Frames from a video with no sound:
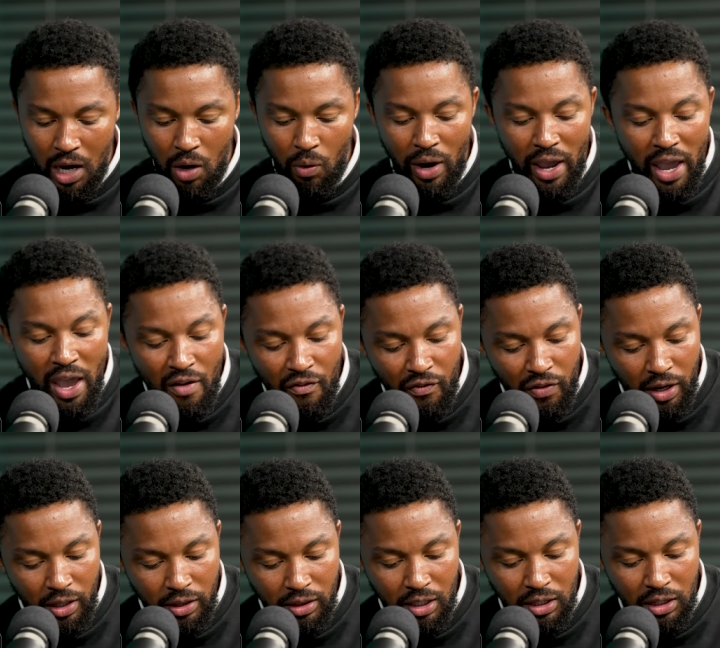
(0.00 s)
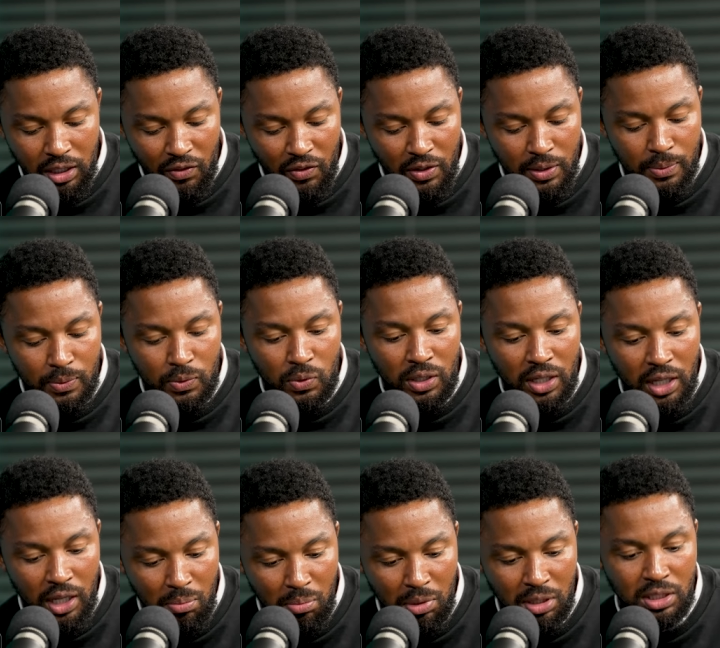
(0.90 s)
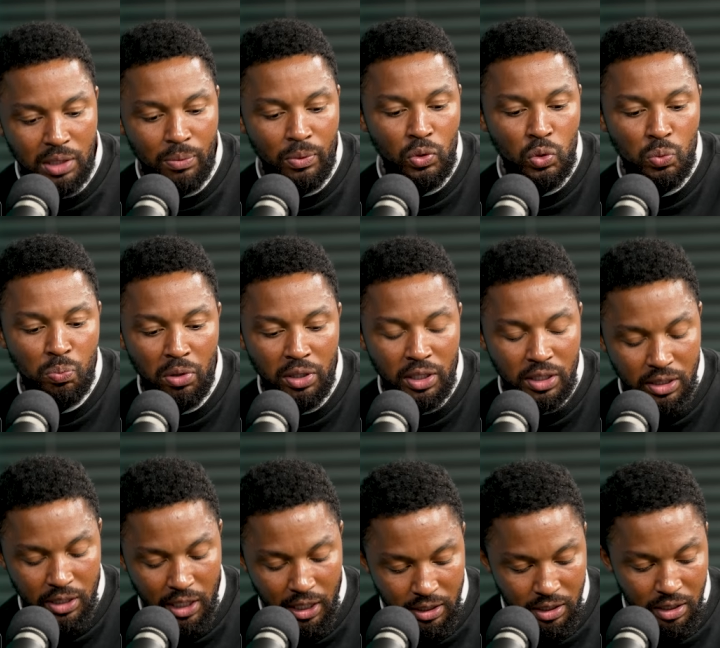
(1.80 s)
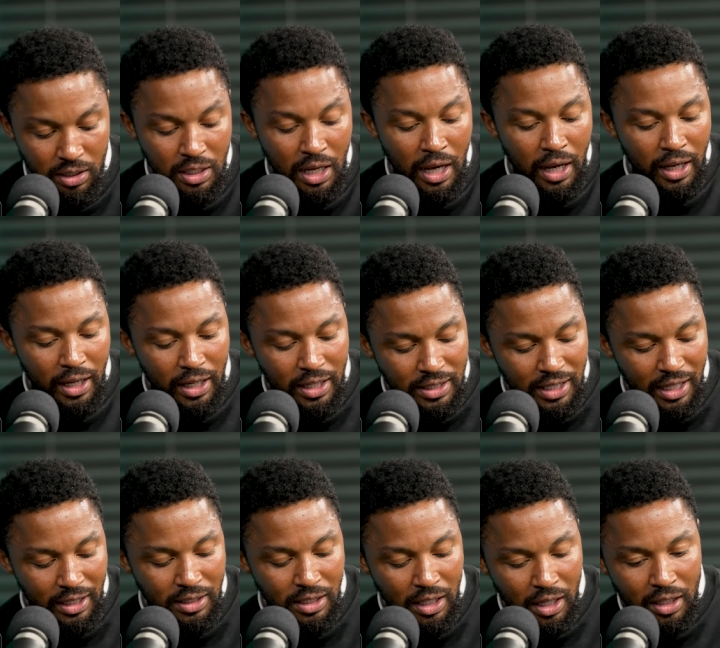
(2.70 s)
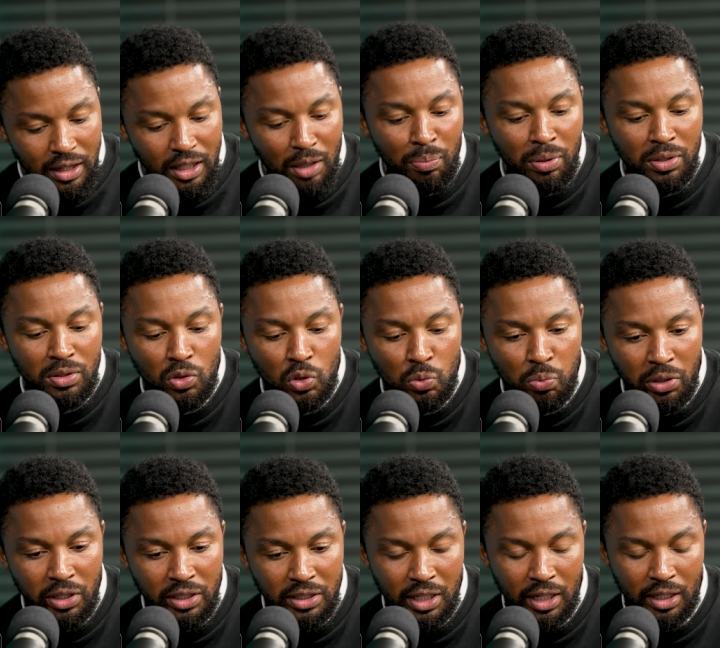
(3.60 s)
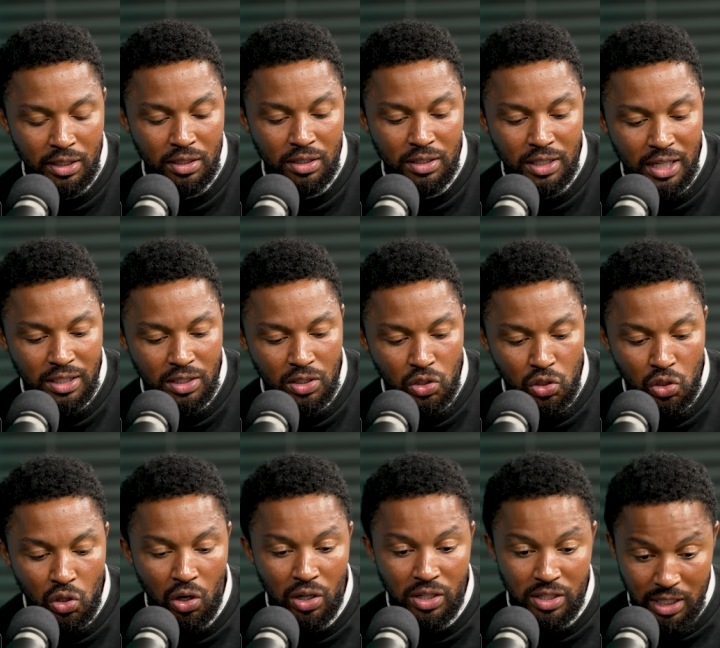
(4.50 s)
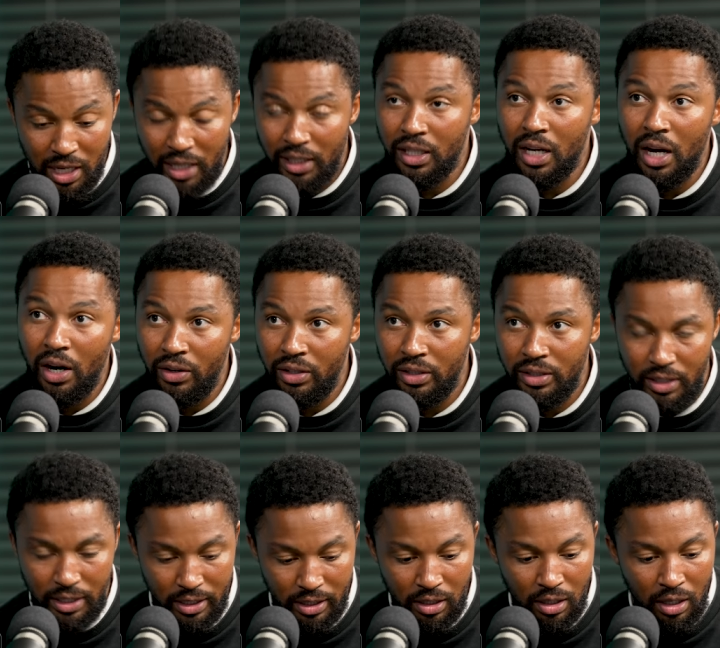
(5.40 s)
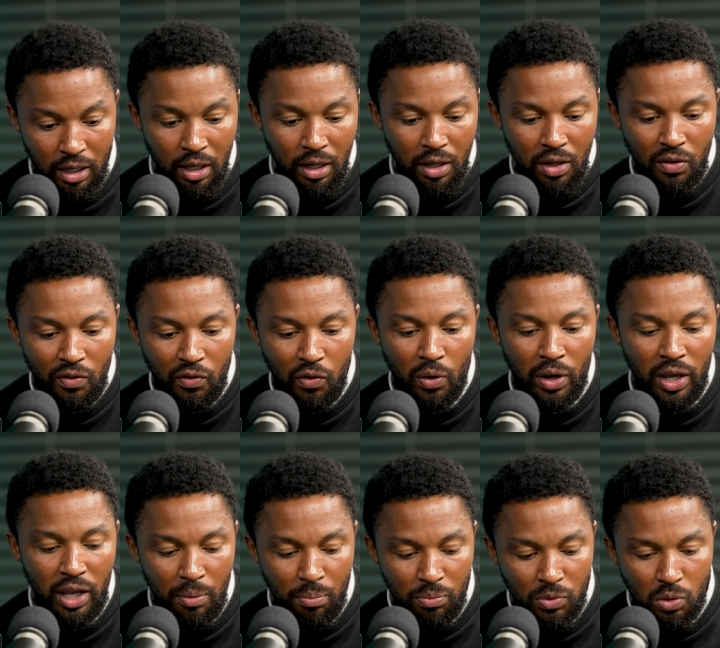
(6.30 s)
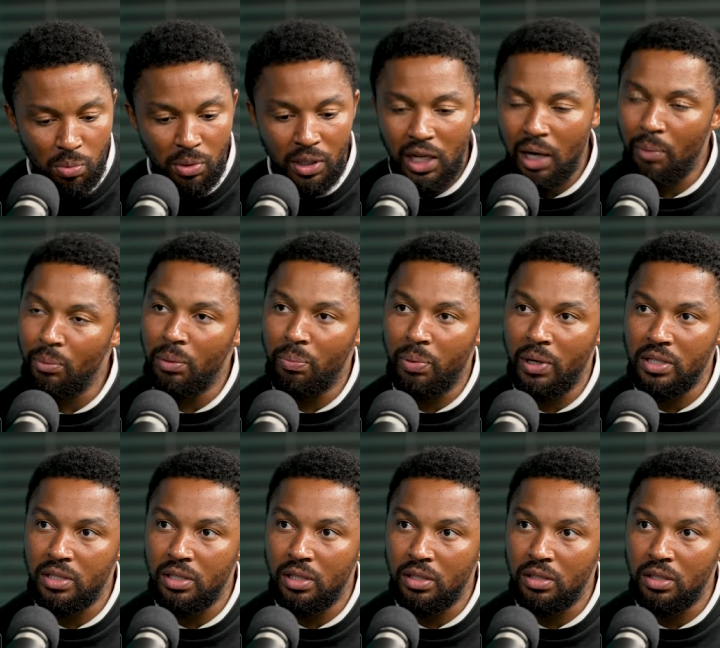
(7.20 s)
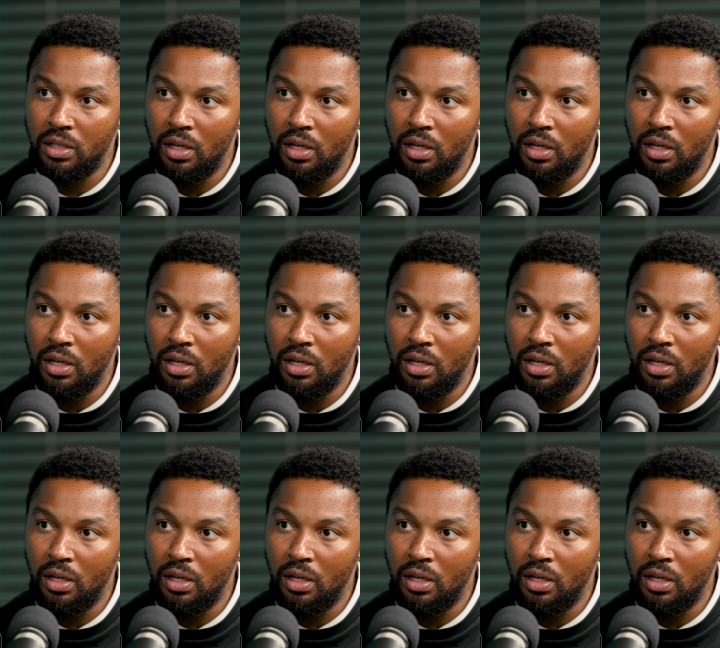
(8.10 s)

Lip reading: However, the difference between him and someone who's born in Texas is that the person who's born in Texas has a chance at currently for him to become the president.